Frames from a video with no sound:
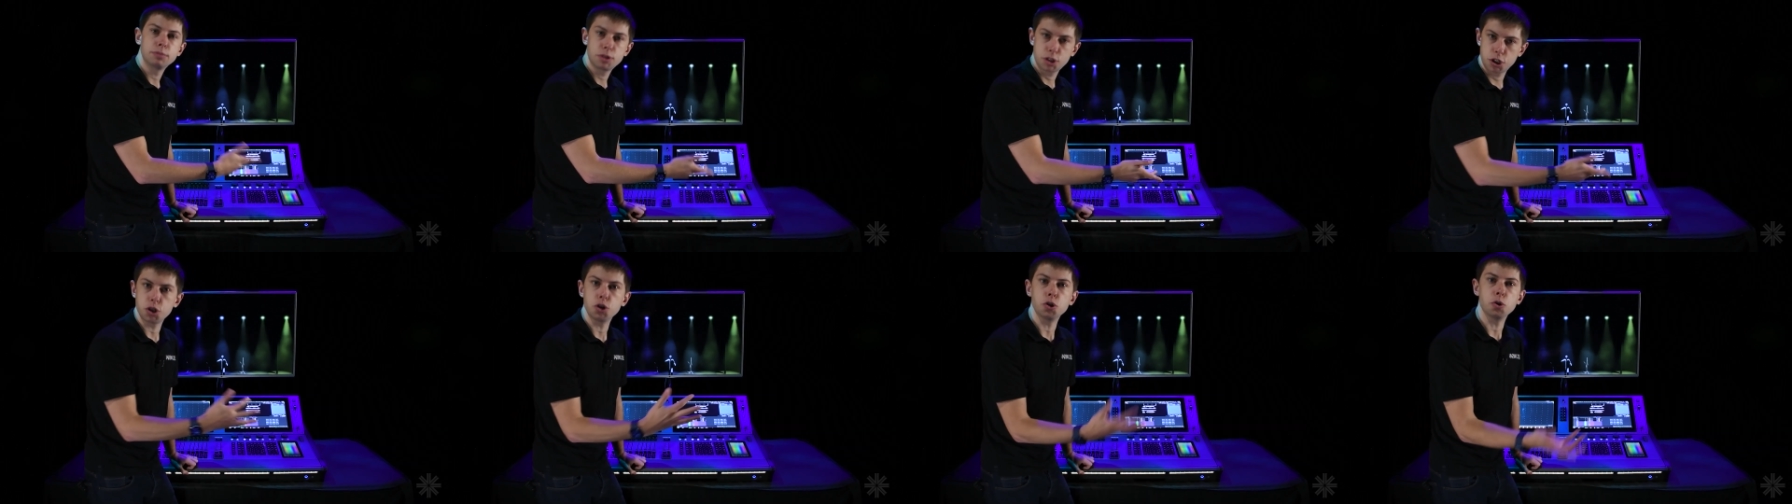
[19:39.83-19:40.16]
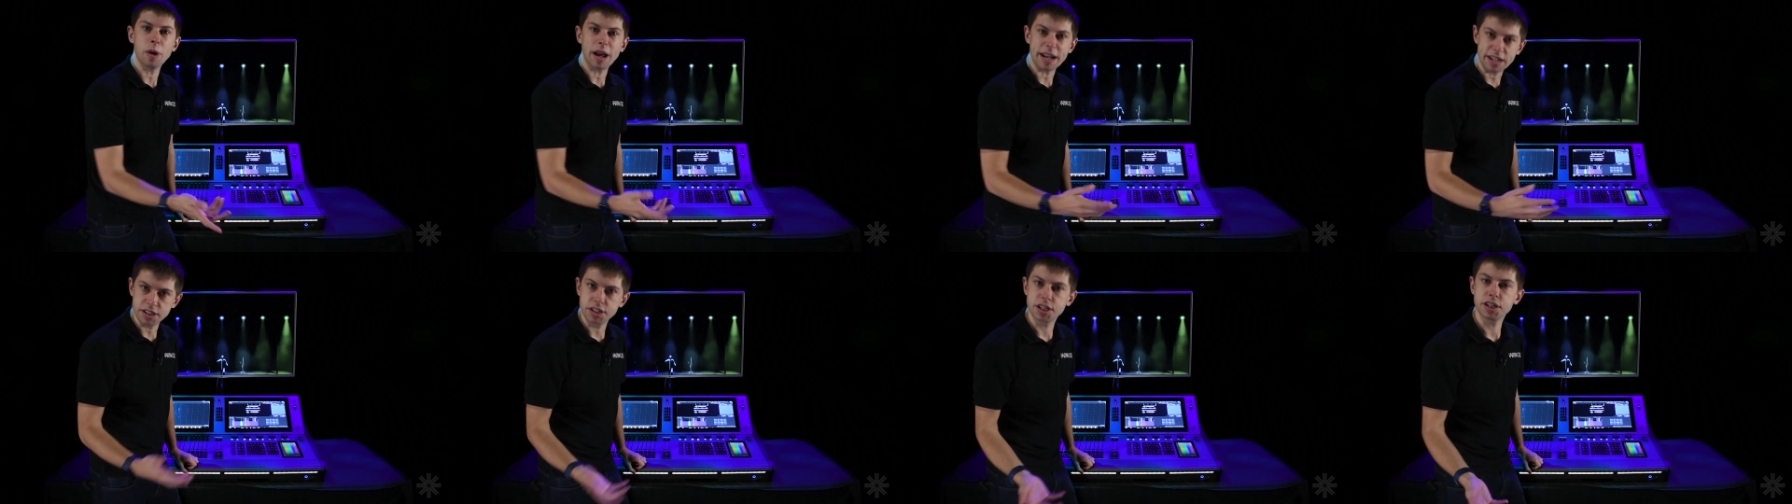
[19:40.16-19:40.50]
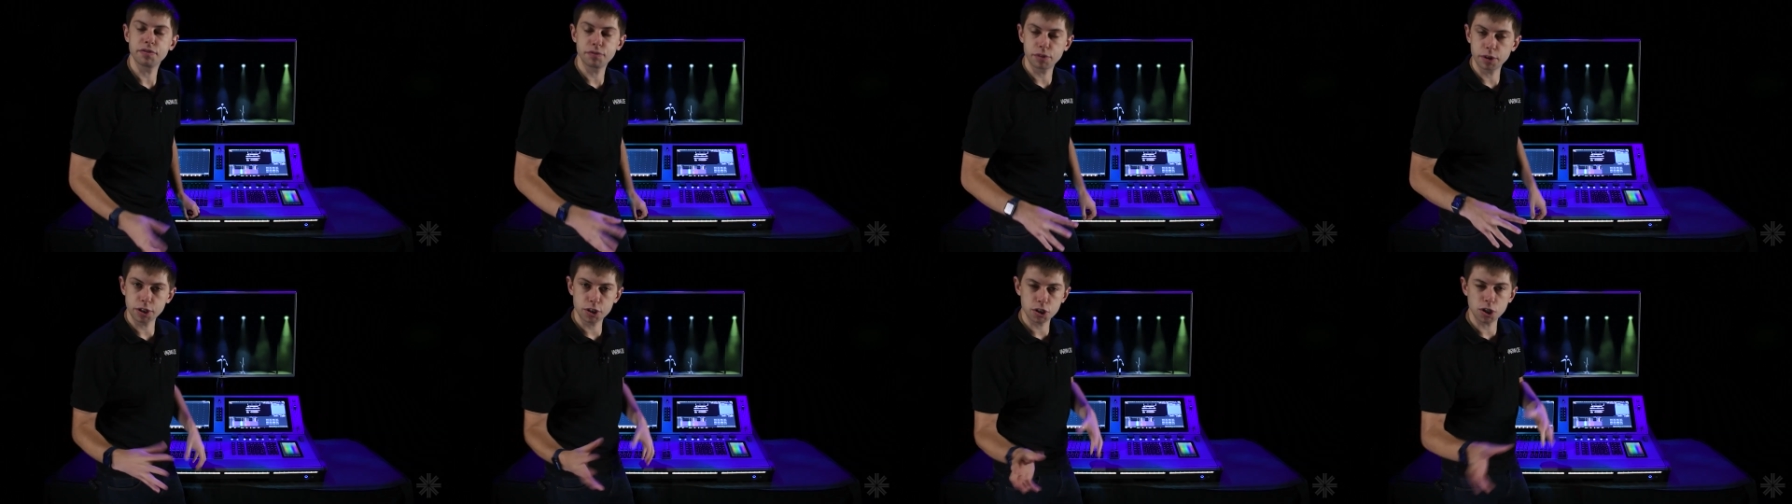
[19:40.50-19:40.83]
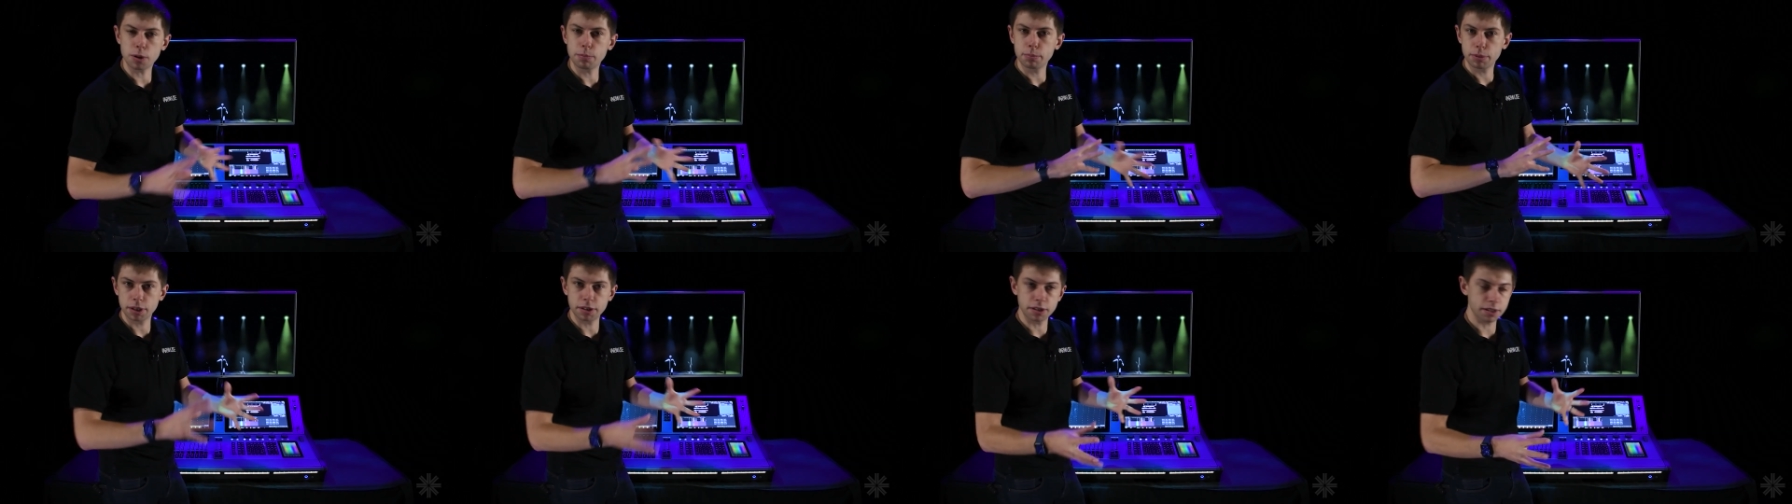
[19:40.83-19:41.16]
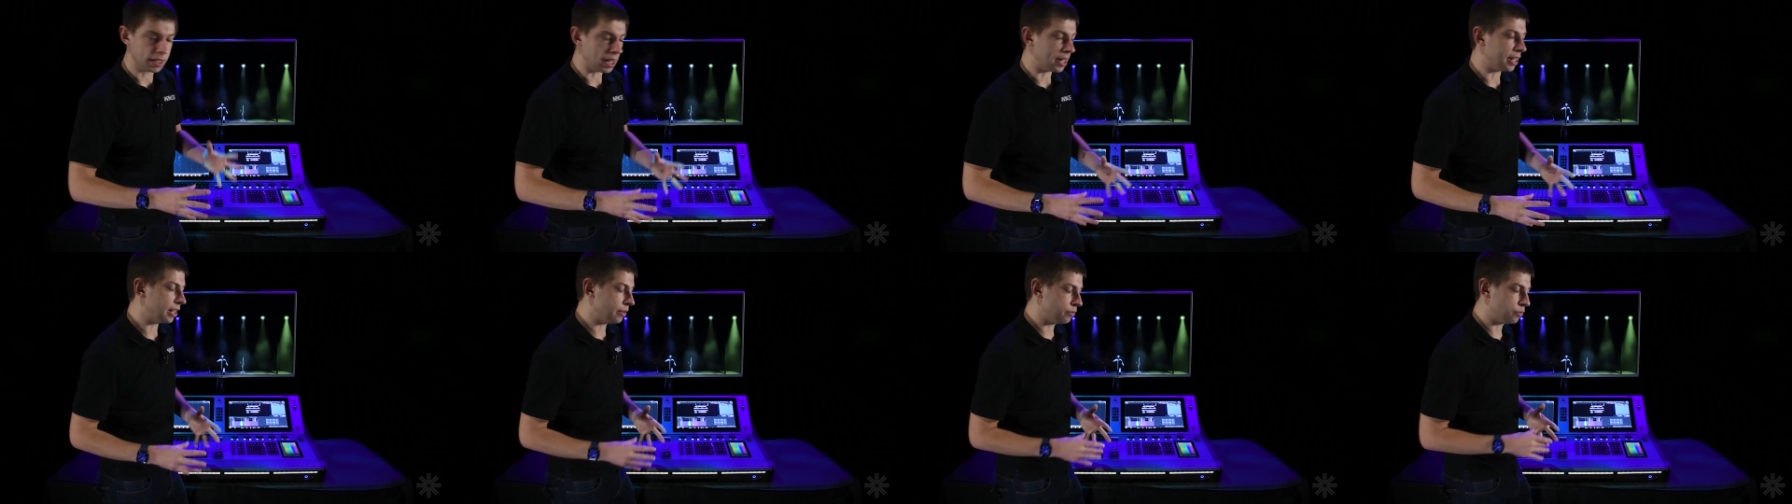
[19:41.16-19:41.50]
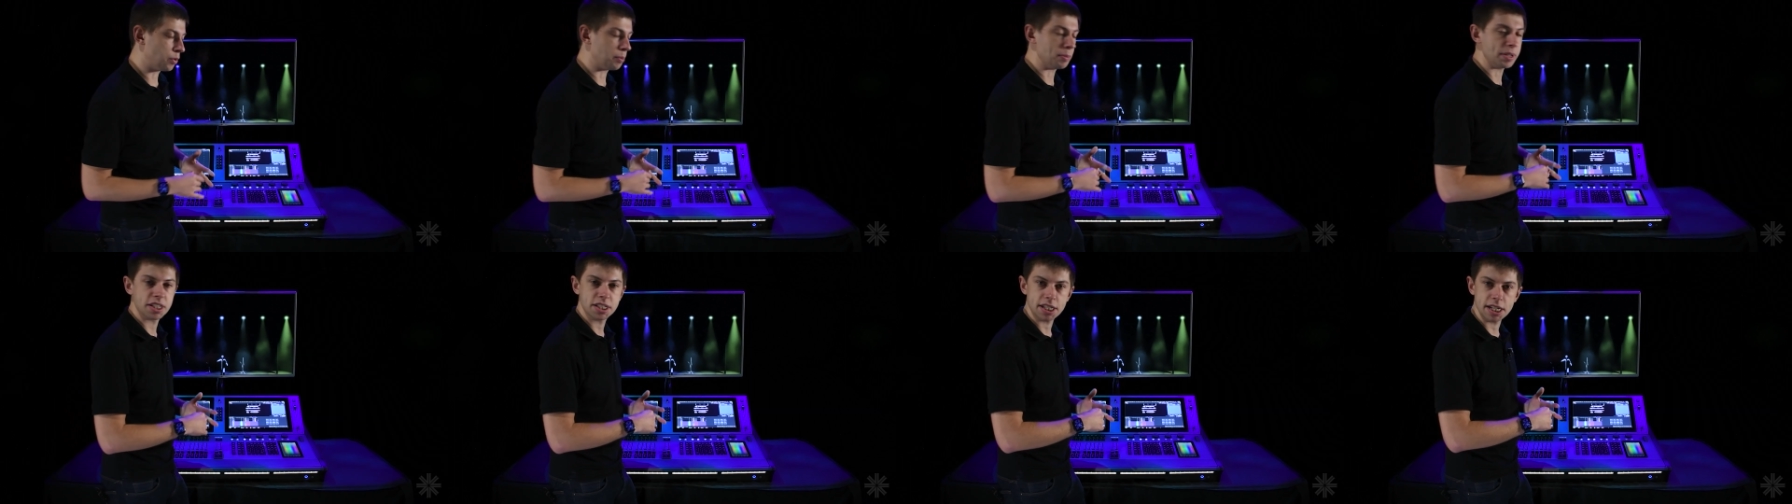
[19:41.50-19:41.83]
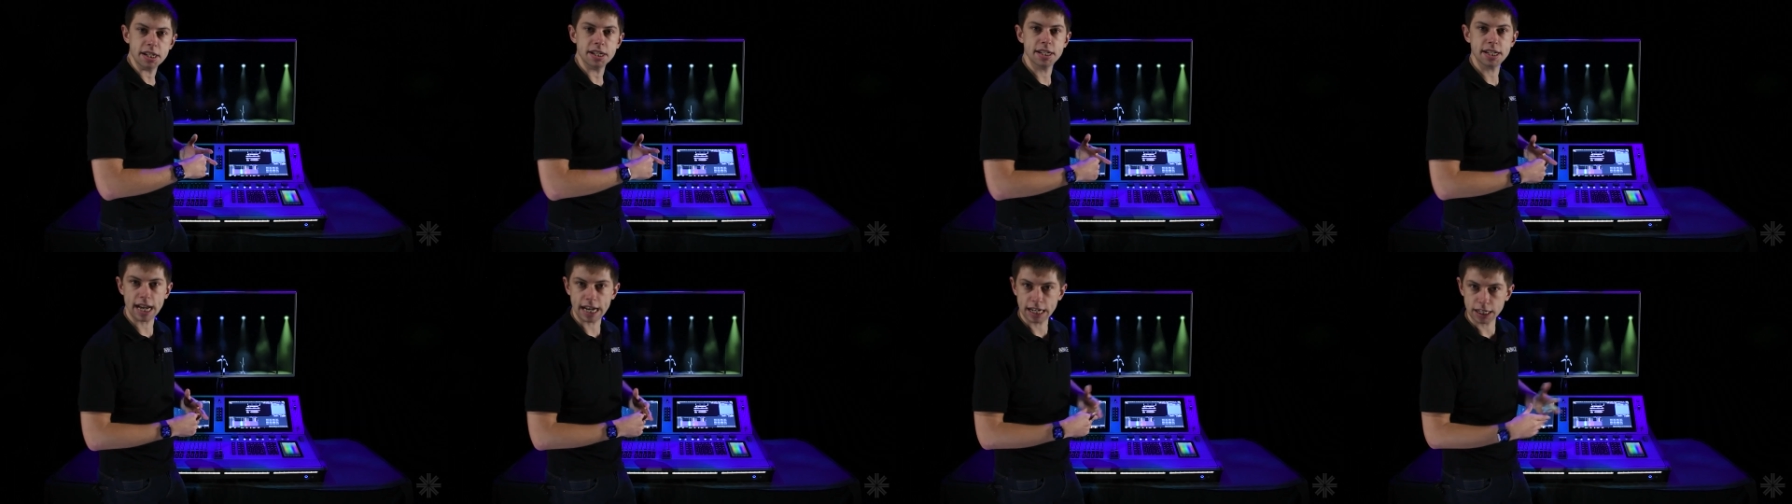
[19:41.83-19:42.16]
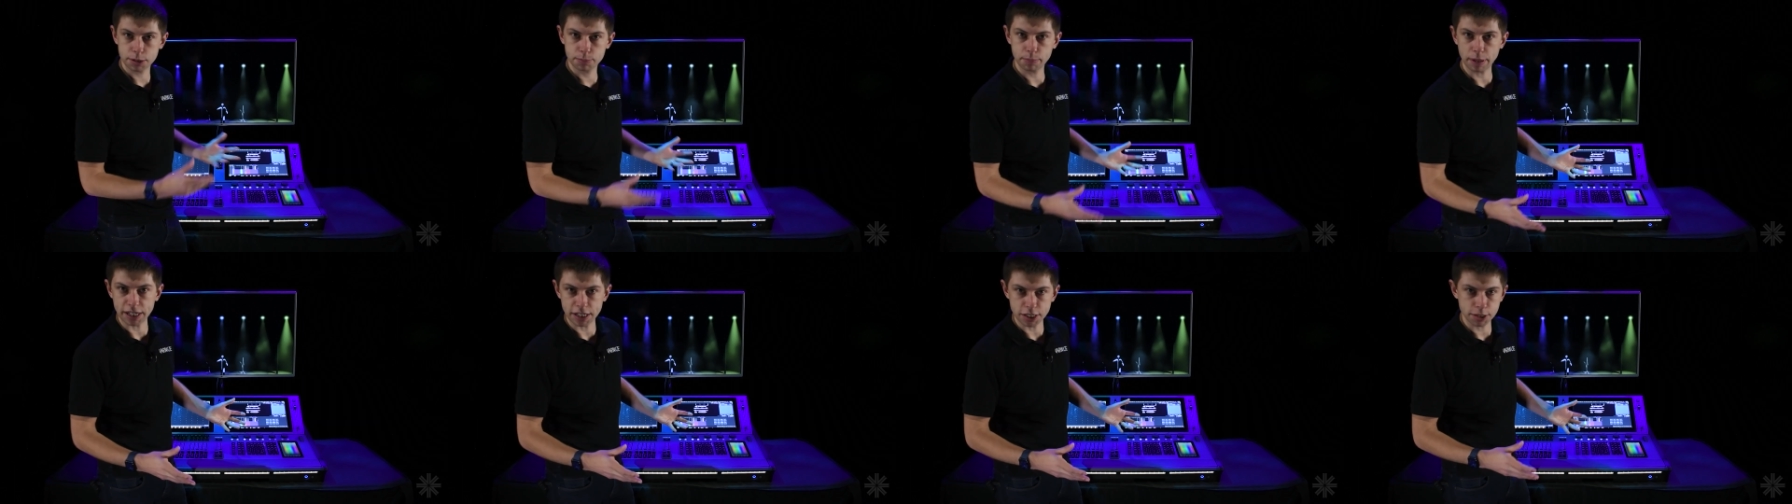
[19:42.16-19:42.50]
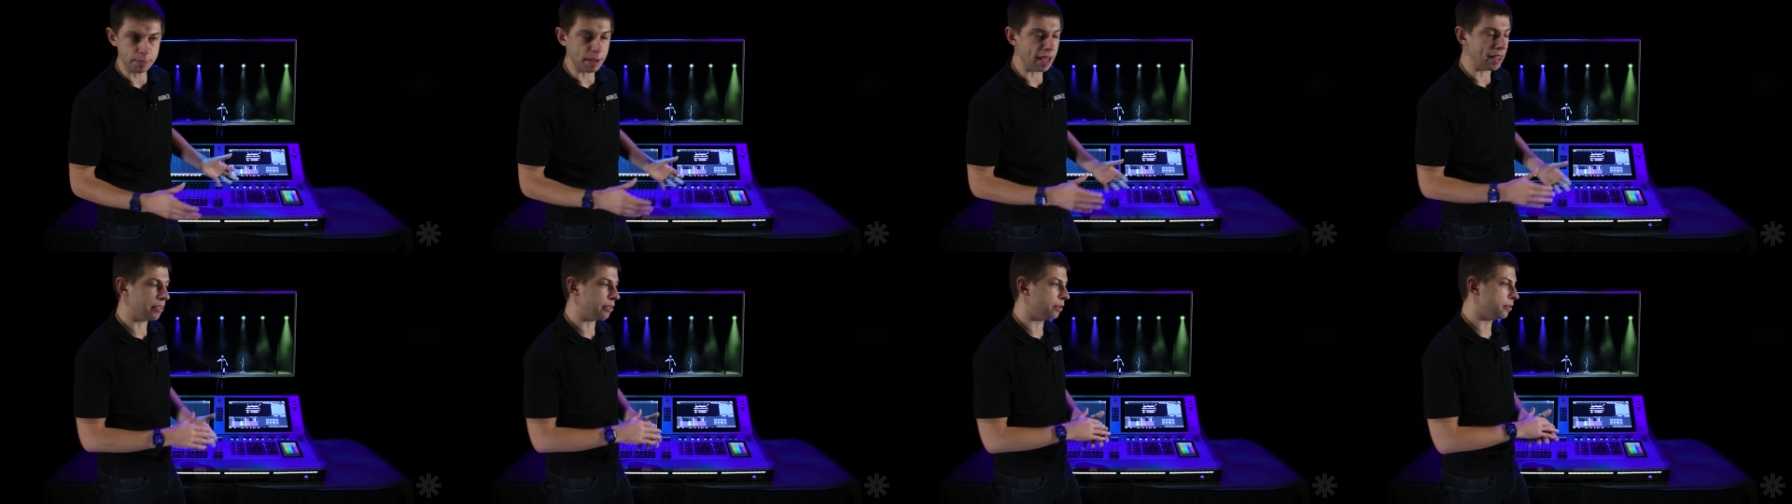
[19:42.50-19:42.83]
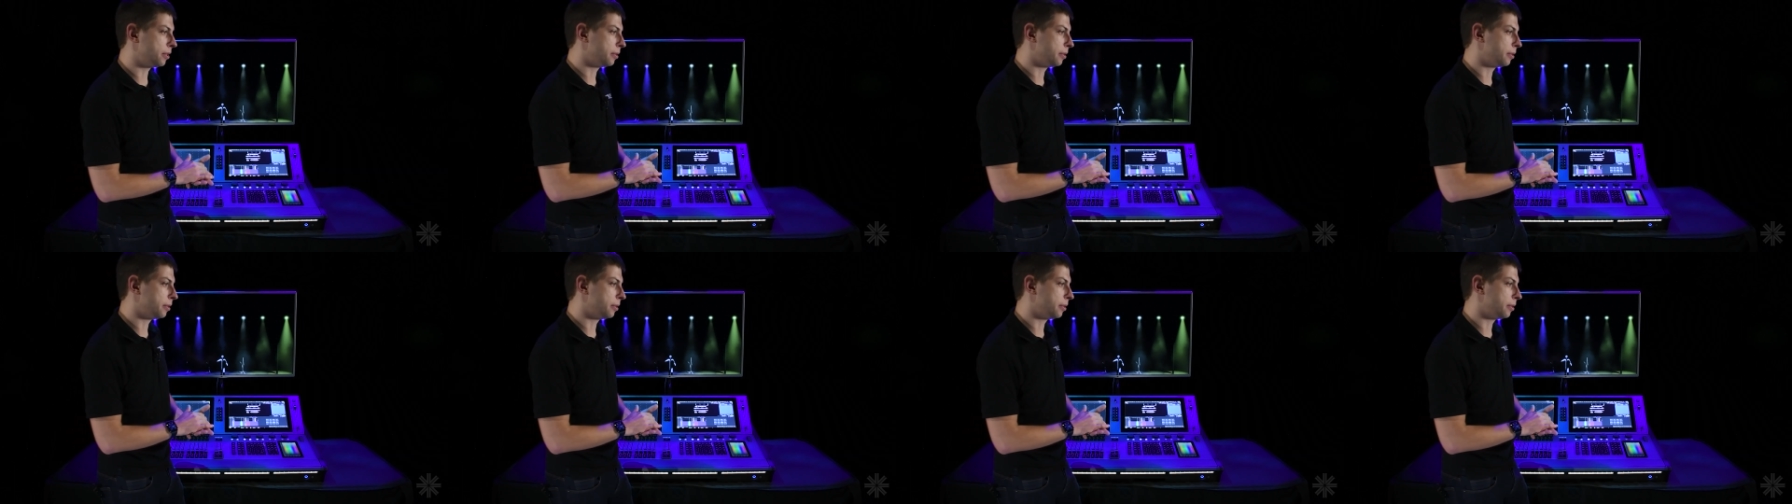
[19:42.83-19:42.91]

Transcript: to enter, for example, and done it from a syntax-based method.